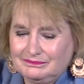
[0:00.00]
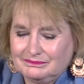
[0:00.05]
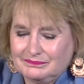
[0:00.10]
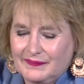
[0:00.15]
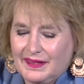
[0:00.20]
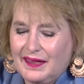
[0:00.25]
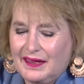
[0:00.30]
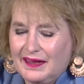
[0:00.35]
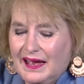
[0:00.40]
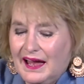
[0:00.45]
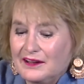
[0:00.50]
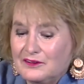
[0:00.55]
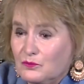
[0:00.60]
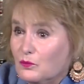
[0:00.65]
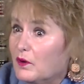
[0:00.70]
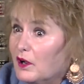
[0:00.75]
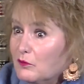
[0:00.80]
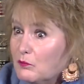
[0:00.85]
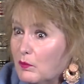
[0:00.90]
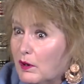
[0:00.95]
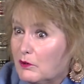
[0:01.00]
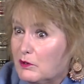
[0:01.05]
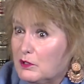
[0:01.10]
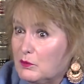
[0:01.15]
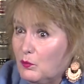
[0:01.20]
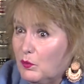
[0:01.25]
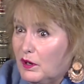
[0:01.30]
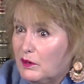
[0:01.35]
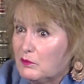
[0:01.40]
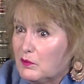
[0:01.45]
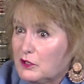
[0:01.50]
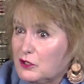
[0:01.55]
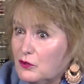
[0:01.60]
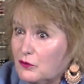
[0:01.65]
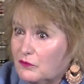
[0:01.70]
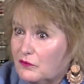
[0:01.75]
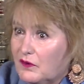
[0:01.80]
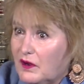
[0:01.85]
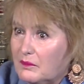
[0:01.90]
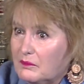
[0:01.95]
okay, where were you
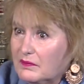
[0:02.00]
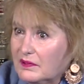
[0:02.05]
from?